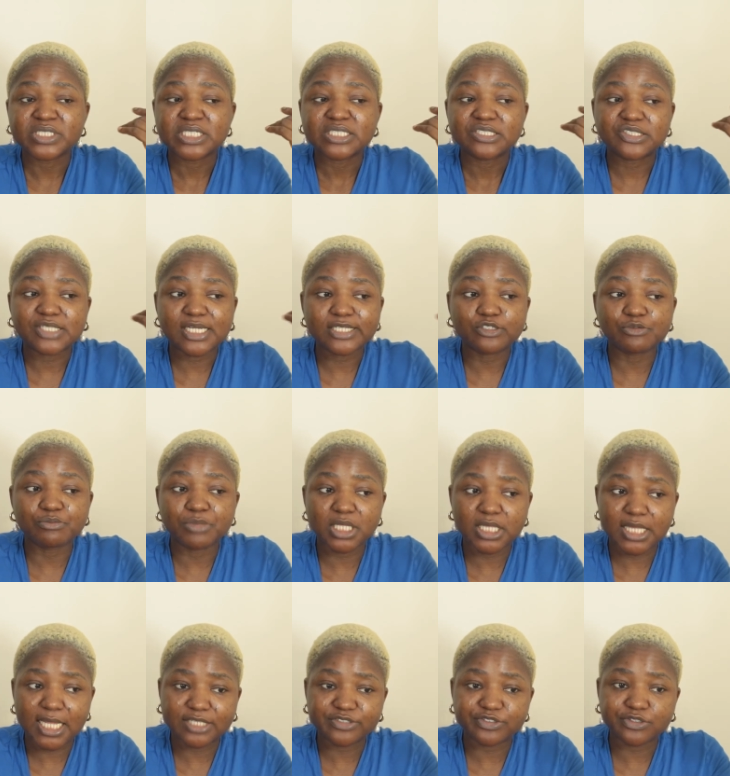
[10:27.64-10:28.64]
said to me
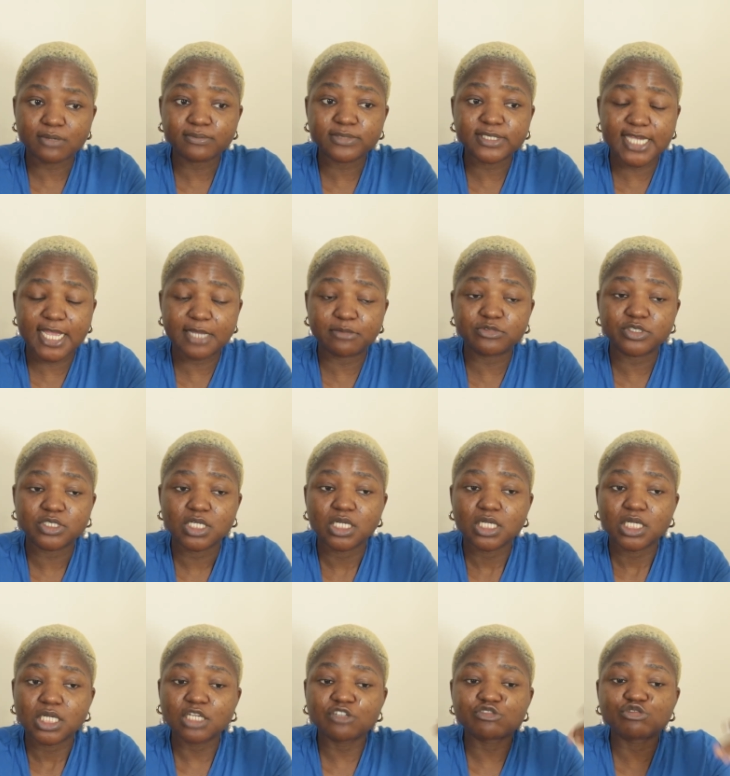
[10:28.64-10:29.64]
that sometimes
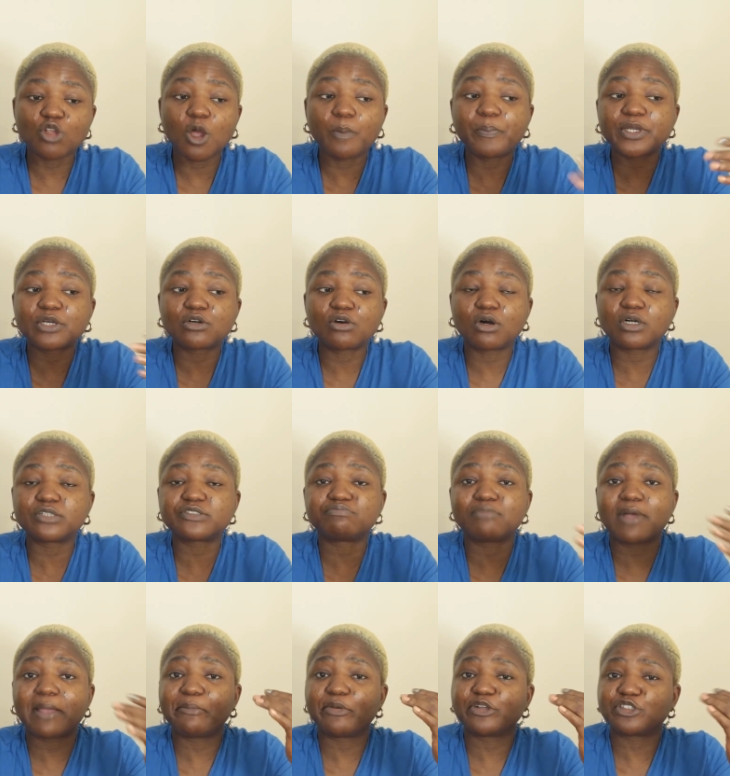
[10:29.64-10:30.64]
it's not because
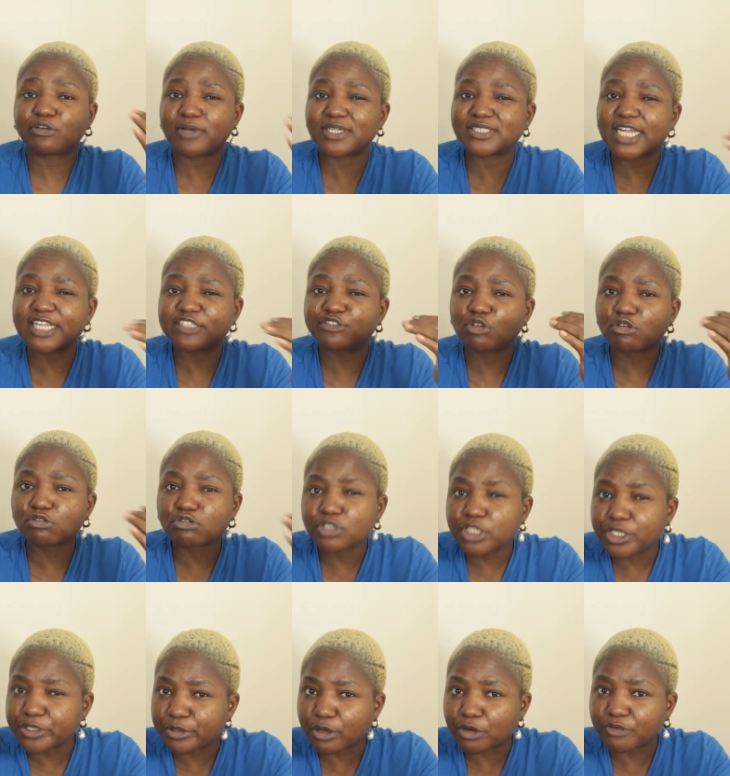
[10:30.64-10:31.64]
my moisturizer is not good
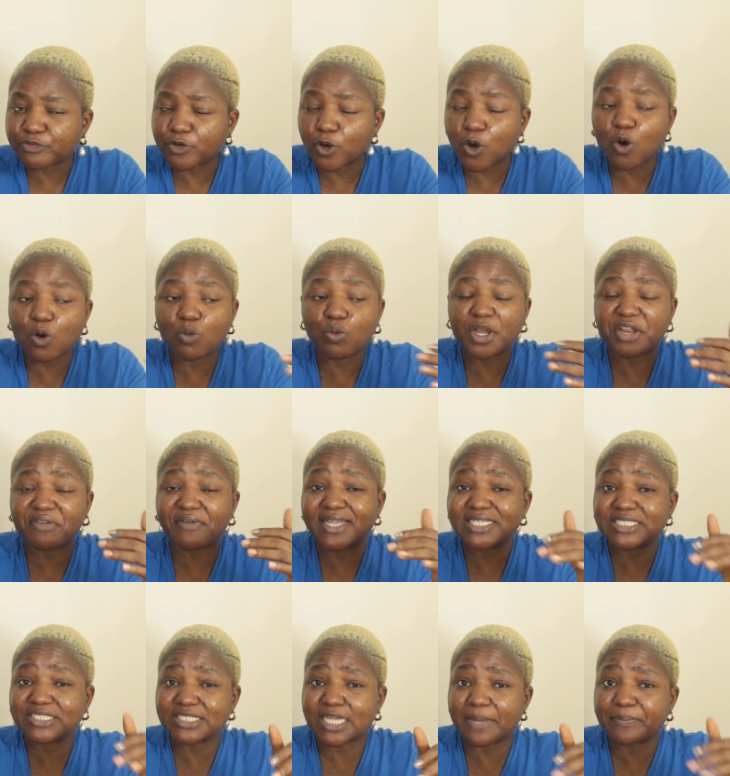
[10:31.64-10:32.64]
enough or whatever
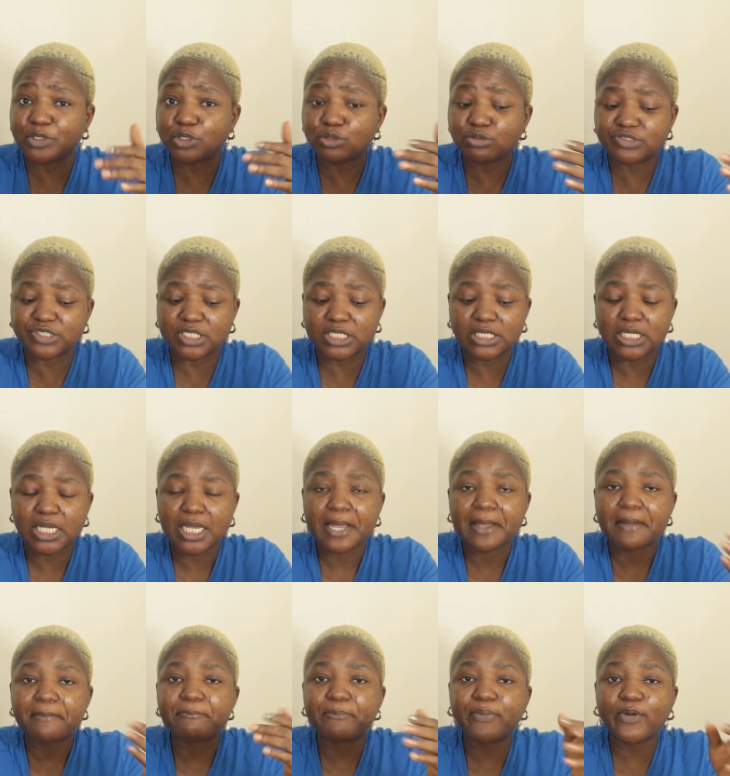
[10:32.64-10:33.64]
it is I'm using,
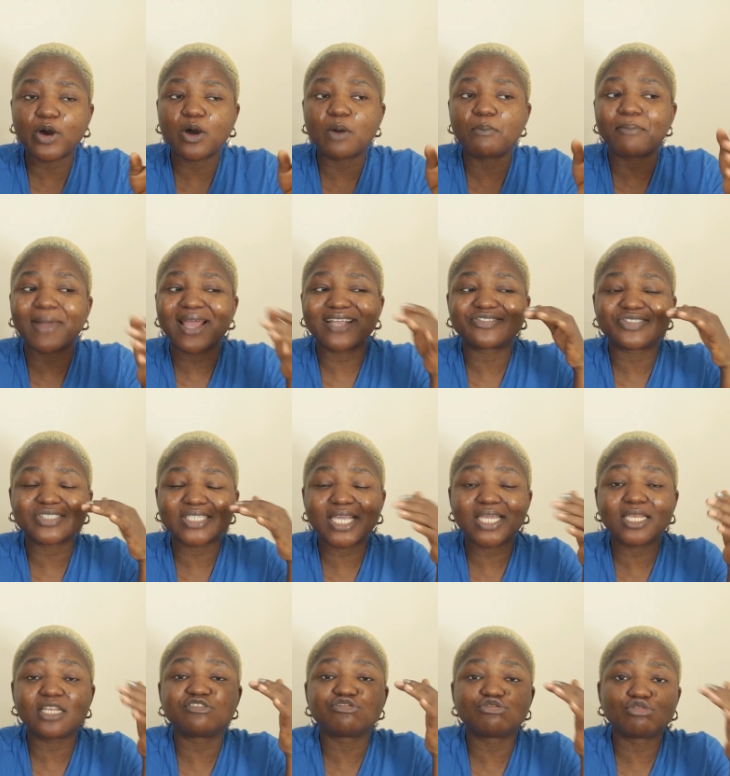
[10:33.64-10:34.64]
but my
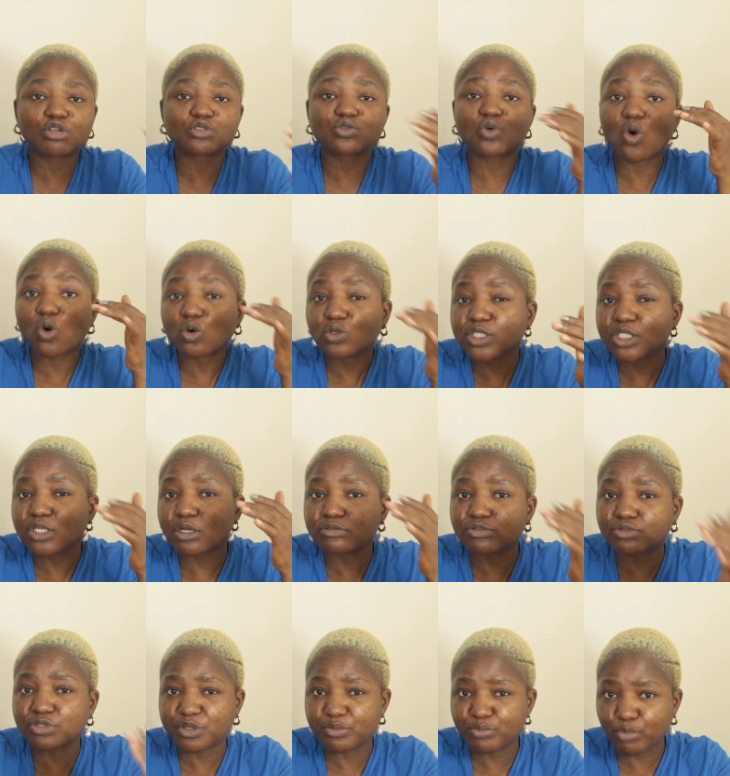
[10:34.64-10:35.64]
skin is not holding on
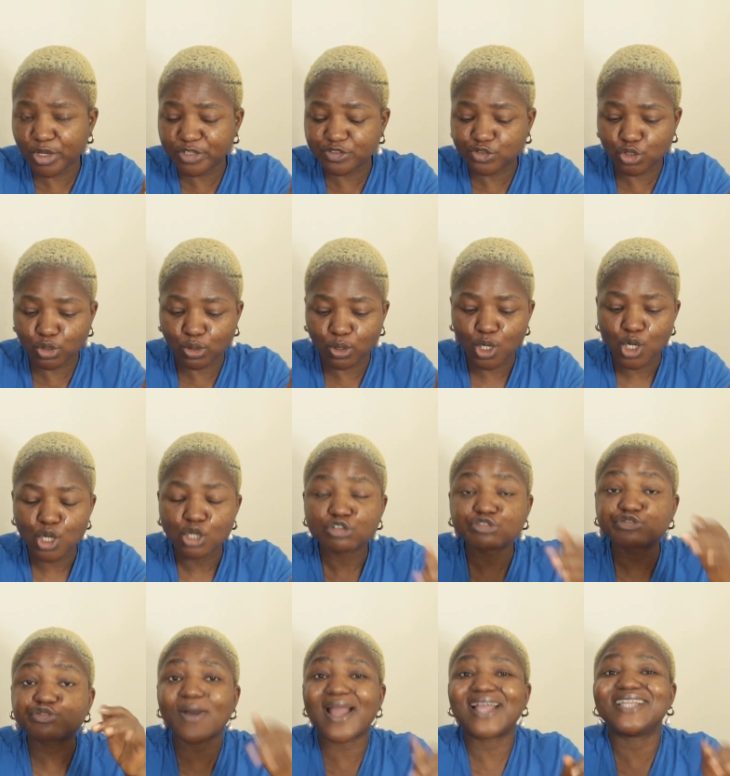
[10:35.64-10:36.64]
to the moisture,
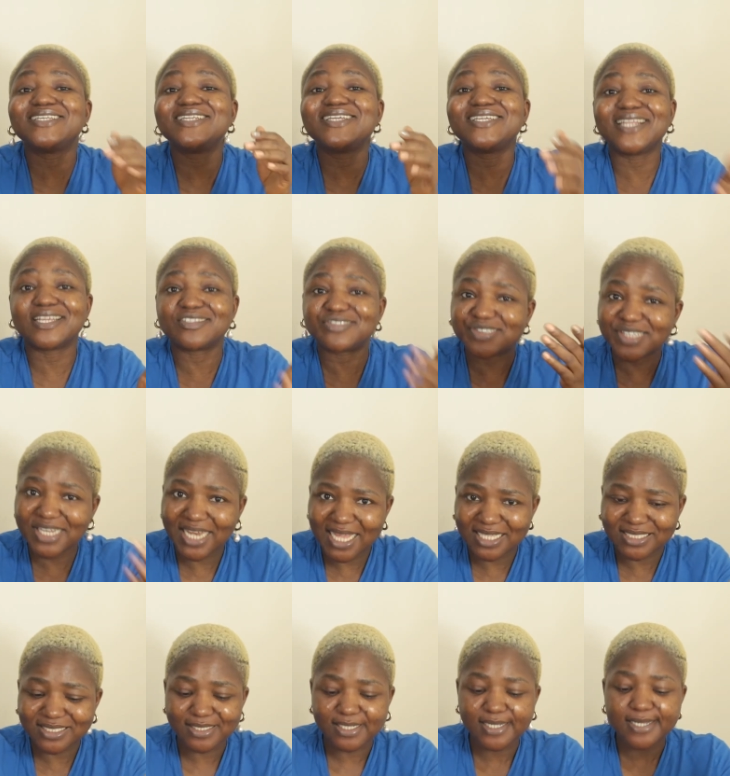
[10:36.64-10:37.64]
so I need a
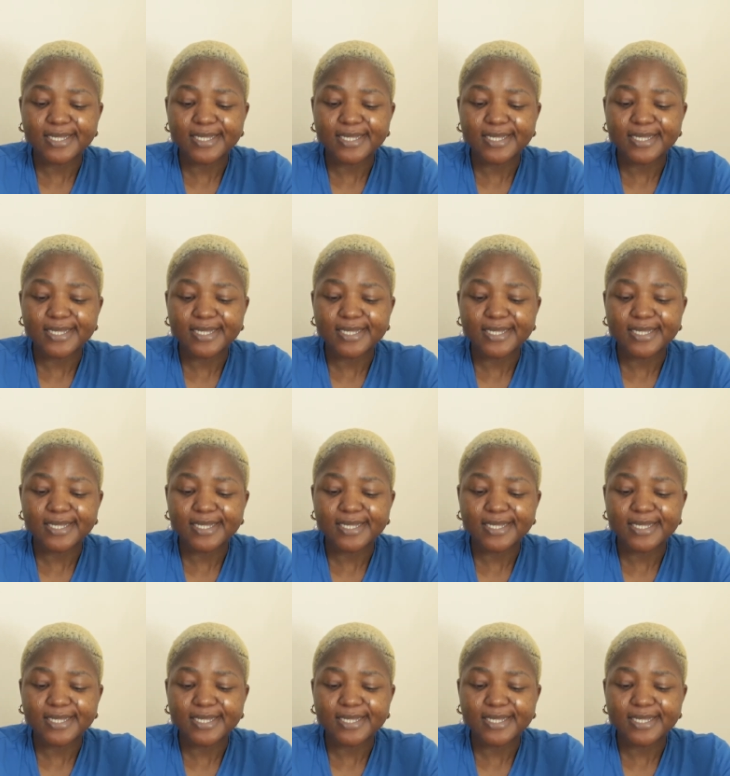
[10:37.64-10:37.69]
sealant.